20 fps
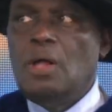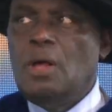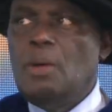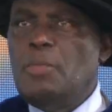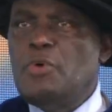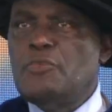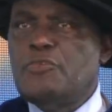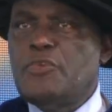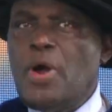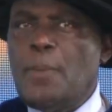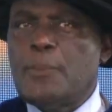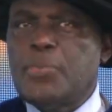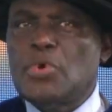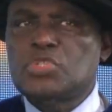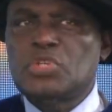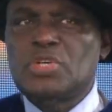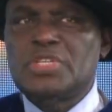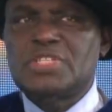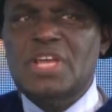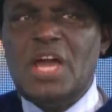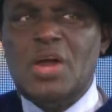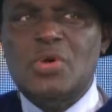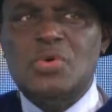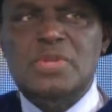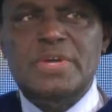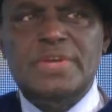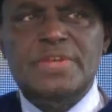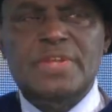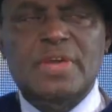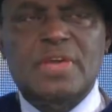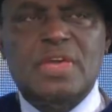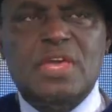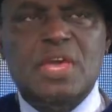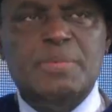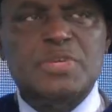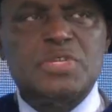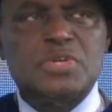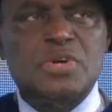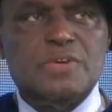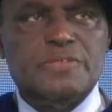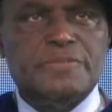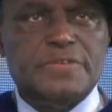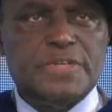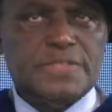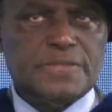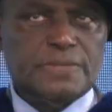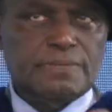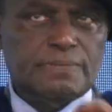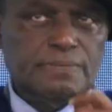Before Professor Ilishan Remo came into office,